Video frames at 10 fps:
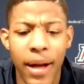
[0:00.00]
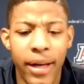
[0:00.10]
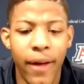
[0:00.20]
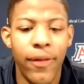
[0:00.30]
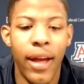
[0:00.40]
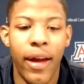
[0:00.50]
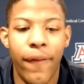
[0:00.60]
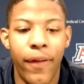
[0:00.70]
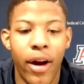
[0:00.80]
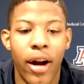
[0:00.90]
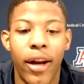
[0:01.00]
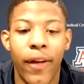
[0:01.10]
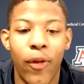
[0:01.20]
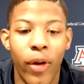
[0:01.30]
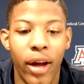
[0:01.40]
definitely had to figure out a
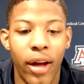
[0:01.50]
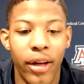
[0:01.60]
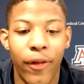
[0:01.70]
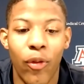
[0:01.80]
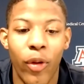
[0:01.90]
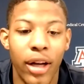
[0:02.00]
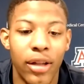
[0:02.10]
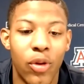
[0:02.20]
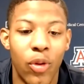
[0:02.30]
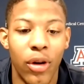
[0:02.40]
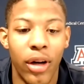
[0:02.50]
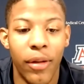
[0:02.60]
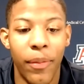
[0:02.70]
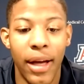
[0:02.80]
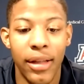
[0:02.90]
different way to score at
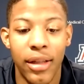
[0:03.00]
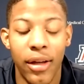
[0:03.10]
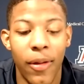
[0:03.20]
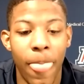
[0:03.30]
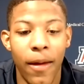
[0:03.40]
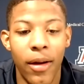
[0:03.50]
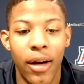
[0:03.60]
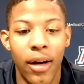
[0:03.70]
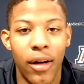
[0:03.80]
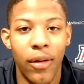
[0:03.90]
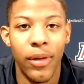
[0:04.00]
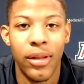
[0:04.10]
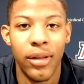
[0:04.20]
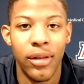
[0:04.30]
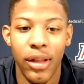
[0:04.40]
the basket.
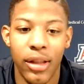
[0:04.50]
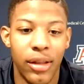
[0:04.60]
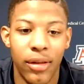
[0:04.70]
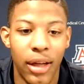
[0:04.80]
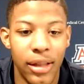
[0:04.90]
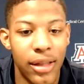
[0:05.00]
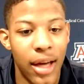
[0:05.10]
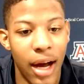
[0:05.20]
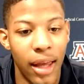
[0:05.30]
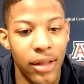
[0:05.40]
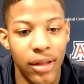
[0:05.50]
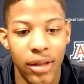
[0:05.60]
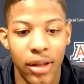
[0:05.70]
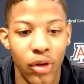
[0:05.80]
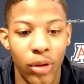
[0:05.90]
It's just because it's college,
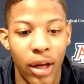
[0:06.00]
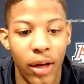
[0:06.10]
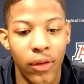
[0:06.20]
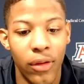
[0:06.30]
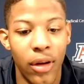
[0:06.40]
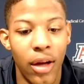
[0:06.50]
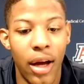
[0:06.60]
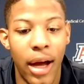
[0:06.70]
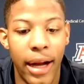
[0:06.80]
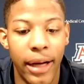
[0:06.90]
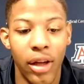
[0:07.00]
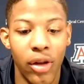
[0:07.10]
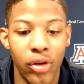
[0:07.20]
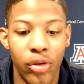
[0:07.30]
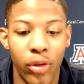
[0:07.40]
it's a new level. I'd get
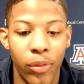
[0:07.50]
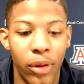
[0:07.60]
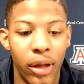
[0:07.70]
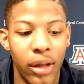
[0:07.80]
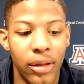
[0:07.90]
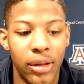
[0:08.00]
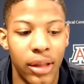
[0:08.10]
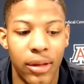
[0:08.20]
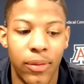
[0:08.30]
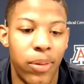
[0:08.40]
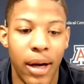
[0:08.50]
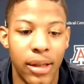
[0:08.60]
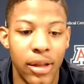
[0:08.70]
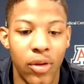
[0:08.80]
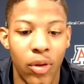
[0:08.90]
used to it. But since
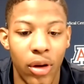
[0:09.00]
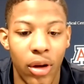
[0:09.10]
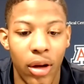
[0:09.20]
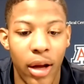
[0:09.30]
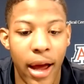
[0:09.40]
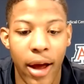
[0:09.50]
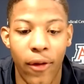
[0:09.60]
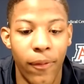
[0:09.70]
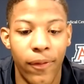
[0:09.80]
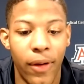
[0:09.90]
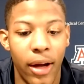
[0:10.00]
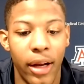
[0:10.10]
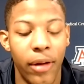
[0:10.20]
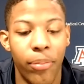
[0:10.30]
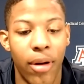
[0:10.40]
practice is going on, I don't find
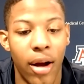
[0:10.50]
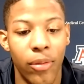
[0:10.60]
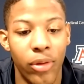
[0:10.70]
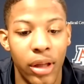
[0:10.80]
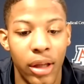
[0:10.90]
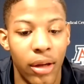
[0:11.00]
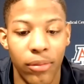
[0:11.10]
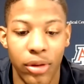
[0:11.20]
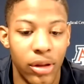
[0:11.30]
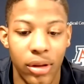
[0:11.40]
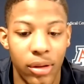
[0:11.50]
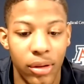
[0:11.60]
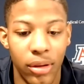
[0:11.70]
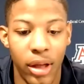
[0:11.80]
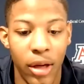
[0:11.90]
any problem with it. I'm just
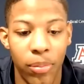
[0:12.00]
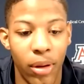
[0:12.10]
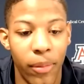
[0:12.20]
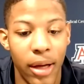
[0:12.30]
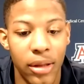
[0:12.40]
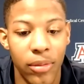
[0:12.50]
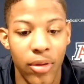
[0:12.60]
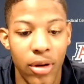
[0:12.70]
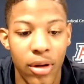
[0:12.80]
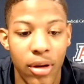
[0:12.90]
keep playing basketball.